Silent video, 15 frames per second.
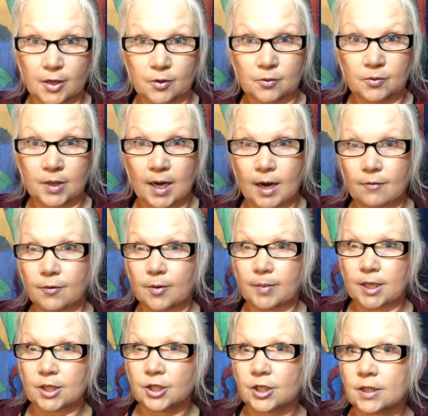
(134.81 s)
own
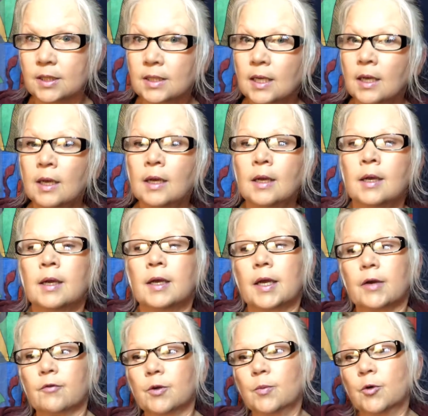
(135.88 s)
affirmations
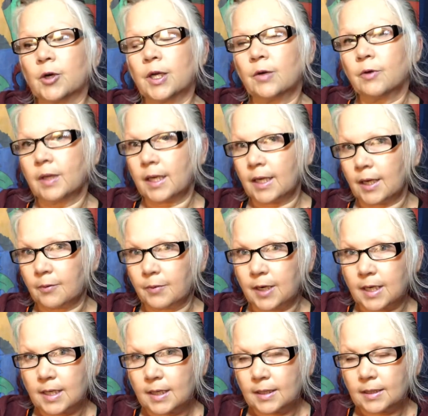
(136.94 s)
every morning while I get
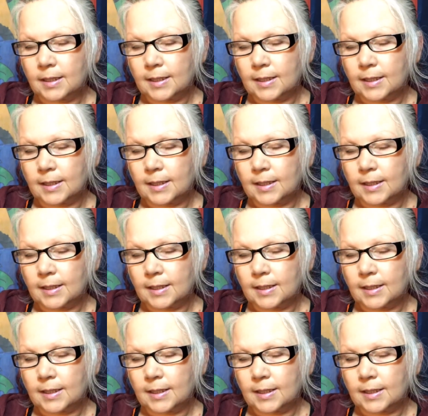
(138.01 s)
ready.